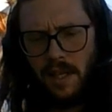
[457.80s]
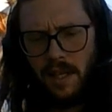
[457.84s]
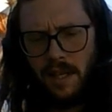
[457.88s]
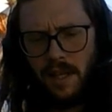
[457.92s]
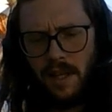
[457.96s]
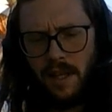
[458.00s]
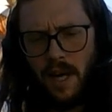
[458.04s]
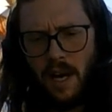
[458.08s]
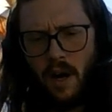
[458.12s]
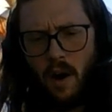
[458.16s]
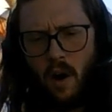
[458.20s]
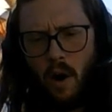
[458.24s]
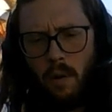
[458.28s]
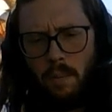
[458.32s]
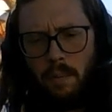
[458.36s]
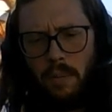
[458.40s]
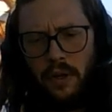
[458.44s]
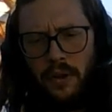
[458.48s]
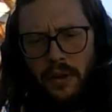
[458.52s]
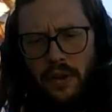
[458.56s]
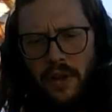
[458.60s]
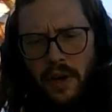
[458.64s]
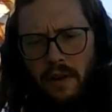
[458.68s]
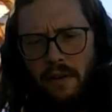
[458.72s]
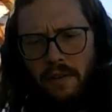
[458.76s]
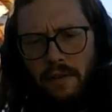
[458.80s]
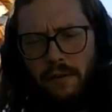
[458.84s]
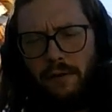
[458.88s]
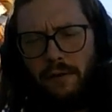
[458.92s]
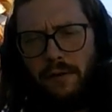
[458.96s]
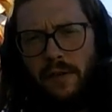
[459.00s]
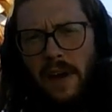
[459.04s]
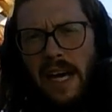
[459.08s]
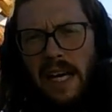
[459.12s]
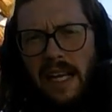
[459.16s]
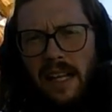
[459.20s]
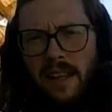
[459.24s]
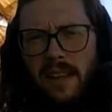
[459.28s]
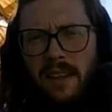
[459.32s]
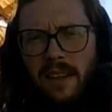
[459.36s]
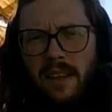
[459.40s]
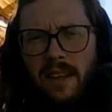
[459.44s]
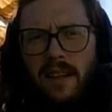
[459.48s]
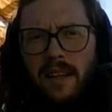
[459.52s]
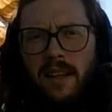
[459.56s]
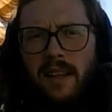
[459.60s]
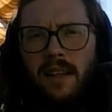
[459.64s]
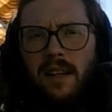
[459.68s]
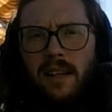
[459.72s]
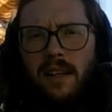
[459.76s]
they all put their
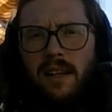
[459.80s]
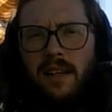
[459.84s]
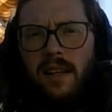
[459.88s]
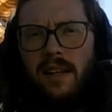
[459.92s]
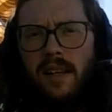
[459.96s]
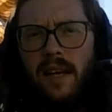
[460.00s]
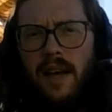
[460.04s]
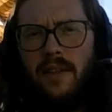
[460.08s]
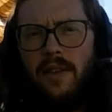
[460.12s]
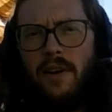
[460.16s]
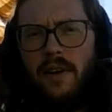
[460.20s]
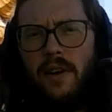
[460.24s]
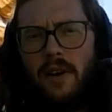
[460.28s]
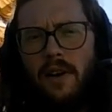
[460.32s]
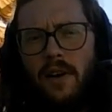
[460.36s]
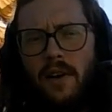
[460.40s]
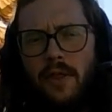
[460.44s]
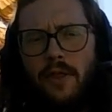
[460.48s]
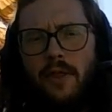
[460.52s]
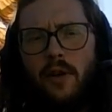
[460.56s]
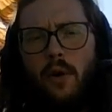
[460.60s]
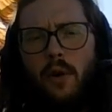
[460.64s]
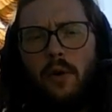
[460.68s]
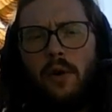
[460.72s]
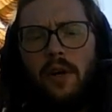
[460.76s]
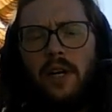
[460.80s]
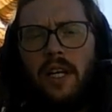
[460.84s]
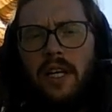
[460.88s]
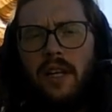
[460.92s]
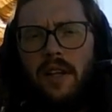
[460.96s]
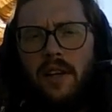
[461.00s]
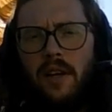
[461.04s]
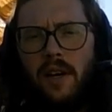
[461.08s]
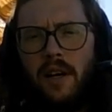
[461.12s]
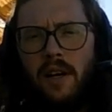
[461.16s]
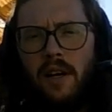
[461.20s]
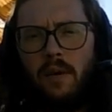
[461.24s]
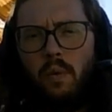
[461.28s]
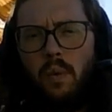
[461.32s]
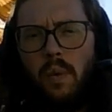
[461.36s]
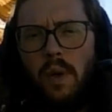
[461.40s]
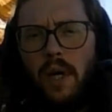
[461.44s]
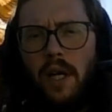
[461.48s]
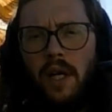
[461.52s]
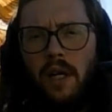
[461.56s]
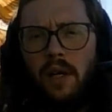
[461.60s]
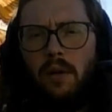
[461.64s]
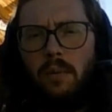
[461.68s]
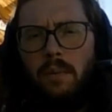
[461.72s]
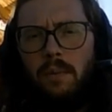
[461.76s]
faith and their authority, their
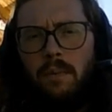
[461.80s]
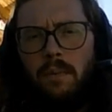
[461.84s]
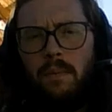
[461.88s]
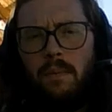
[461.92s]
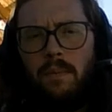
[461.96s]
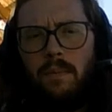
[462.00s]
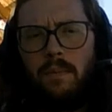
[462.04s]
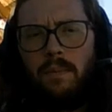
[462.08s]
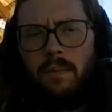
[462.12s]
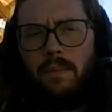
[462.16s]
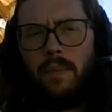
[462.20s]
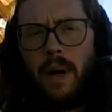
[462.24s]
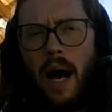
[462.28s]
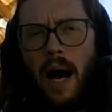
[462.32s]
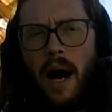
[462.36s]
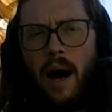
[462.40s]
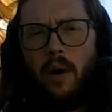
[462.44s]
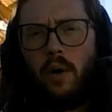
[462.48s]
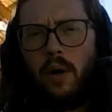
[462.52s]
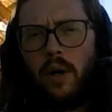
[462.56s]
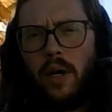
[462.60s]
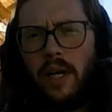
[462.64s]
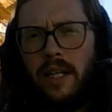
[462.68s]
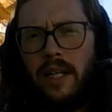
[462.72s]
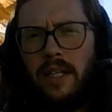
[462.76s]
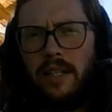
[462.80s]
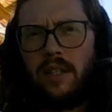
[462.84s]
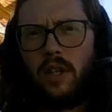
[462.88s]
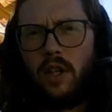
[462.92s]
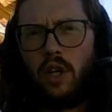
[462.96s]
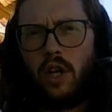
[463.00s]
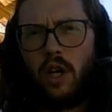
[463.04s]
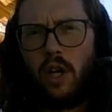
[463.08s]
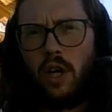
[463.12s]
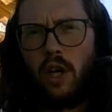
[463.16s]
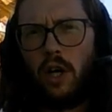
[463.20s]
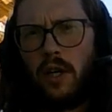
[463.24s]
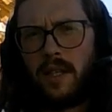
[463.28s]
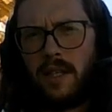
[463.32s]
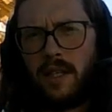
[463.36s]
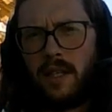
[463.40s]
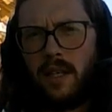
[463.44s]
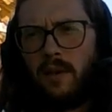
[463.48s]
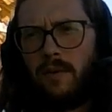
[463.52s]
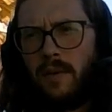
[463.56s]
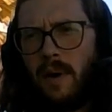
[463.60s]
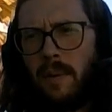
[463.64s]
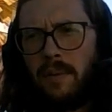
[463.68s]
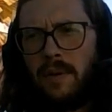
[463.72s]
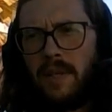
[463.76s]
will power into her as
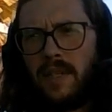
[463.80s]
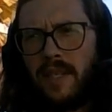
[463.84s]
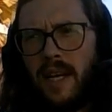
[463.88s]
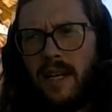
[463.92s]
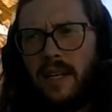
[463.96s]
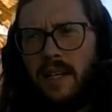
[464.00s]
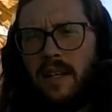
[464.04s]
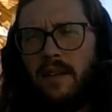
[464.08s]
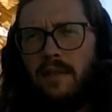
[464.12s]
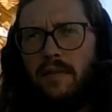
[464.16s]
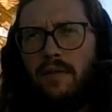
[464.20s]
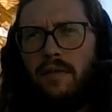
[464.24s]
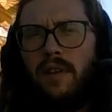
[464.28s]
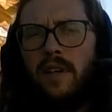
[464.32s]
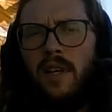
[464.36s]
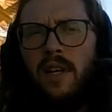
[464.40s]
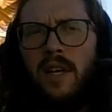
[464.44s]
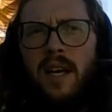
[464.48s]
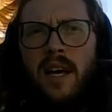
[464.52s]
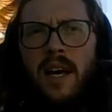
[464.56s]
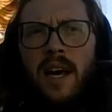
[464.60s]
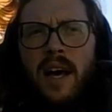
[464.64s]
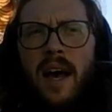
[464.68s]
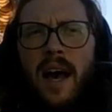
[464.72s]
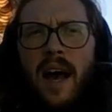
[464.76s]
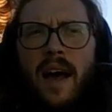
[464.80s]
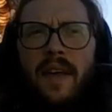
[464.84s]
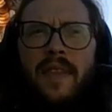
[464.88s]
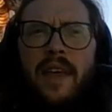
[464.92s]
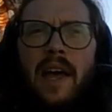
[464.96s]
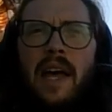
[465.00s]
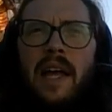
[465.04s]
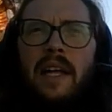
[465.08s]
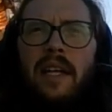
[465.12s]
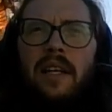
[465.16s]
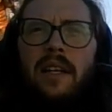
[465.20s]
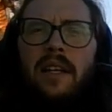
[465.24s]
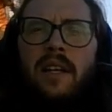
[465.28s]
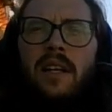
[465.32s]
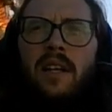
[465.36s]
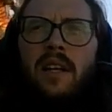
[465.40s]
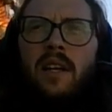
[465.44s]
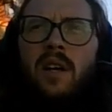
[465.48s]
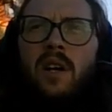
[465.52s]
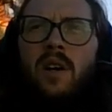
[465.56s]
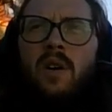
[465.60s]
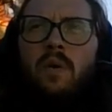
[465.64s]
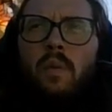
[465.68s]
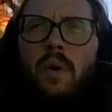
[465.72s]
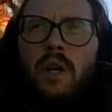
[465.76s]
their representative. And then
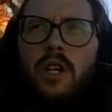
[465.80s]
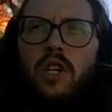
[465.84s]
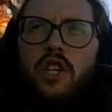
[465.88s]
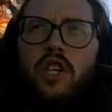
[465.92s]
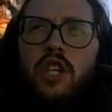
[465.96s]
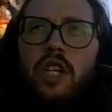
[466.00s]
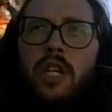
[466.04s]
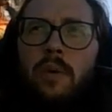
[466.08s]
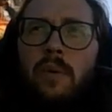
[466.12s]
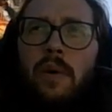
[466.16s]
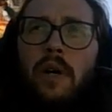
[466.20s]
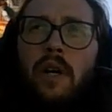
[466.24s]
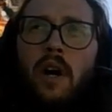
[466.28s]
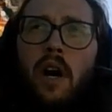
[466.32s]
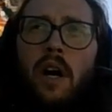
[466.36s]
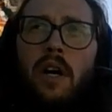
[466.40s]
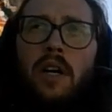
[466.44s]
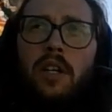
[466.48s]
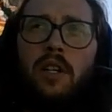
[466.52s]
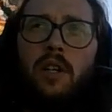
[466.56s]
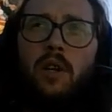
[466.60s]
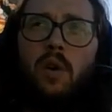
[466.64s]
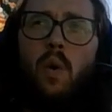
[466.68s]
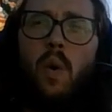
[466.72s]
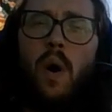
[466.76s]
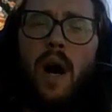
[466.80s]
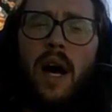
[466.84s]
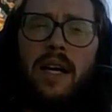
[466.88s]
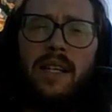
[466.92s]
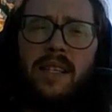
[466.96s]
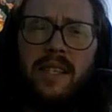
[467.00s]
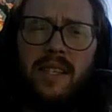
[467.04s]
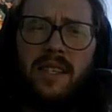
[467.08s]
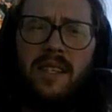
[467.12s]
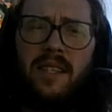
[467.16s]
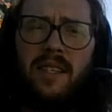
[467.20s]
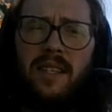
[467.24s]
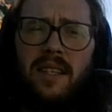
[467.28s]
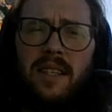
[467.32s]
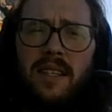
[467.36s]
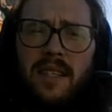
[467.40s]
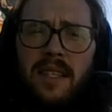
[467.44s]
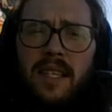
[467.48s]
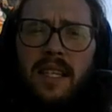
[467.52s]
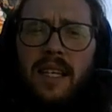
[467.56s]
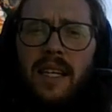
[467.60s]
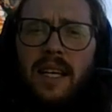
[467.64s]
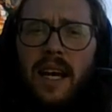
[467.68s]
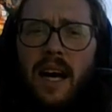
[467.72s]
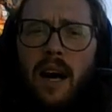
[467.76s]
when she went on a quest to
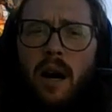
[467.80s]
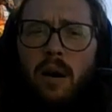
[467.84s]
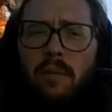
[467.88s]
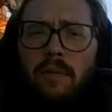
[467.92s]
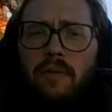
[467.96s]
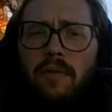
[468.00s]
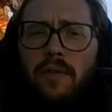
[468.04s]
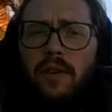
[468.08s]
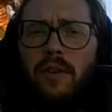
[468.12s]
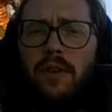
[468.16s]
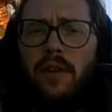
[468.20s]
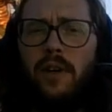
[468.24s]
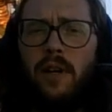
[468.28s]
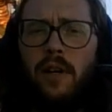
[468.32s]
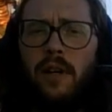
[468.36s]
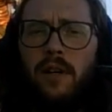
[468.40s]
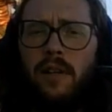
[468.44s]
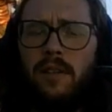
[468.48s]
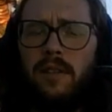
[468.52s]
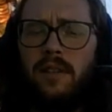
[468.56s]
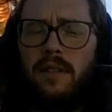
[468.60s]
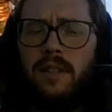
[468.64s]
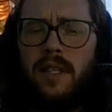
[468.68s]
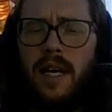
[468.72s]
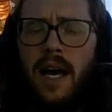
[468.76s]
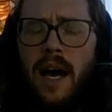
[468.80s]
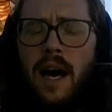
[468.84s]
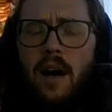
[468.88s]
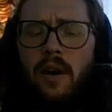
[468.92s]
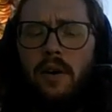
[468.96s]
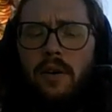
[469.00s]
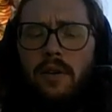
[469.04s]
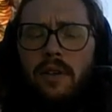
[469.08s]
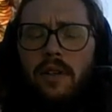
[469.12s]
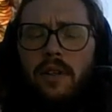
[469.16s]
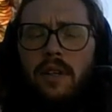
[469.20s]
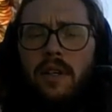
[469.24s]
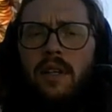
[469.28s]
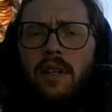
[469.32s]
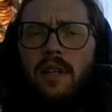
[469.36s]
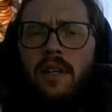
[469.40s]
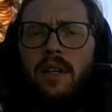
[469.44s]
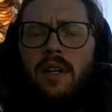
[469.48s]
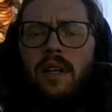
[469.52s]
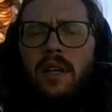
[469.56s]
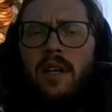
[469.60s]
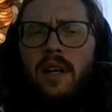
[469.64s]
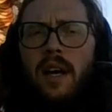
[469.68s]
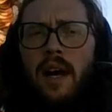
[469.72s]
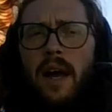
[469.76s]
seek help for their town
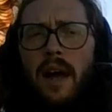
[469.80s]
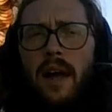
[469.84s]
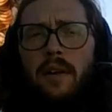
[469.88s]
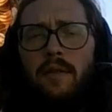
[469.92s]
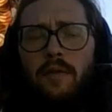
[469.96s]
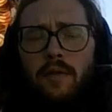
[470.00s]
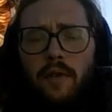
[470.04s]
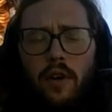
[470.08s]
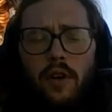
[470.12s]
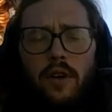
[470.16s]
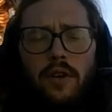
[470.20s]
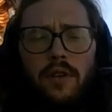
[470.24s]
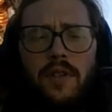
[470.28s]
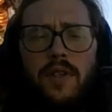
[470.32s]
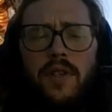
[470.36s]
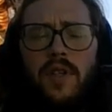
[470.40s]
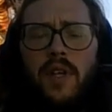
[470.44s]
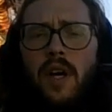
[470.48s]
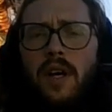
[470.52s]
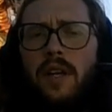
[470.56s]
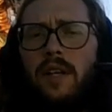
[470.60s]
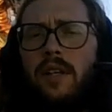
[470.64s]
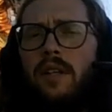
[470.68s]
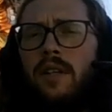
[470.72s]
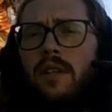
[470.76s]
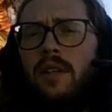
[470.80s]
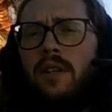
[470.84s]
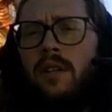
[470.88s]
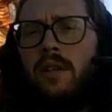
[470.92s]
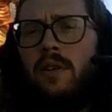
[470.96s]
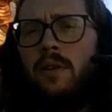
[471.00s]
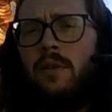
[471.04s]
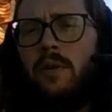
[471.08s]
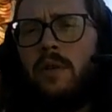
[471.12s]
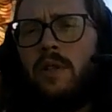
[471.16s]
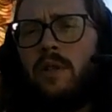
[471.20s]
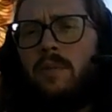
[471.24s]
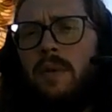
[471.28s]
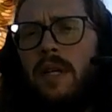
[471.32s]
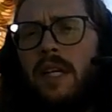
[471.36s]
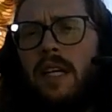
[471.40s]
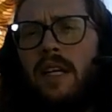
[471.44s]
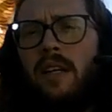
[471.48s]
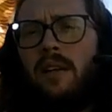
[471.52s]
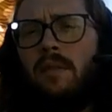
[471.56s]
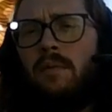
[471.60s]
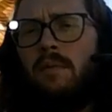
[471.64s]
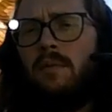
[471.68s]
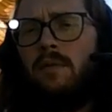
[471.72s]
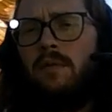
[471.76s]
and for her son, who was
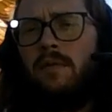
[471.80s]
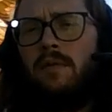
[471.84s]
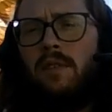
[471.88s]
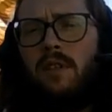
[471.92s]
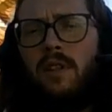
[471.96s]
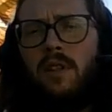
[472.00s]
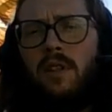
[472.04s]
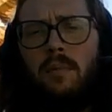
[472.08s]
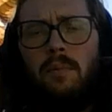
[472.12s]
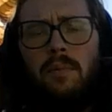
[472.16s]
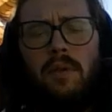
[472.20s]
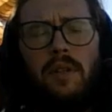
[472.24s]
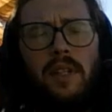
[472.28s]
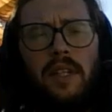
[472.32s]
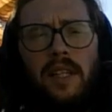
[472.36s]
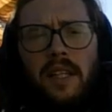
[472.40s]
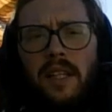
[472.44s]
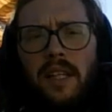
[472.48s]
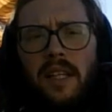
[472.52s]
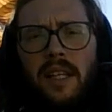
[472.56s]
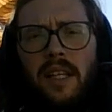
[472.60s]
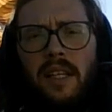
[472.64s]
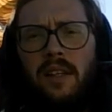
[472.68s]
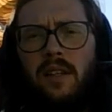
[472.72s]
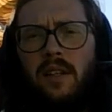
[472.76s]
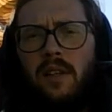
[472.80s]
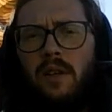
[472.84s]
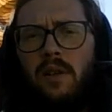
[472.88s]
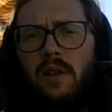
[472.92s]
being completely,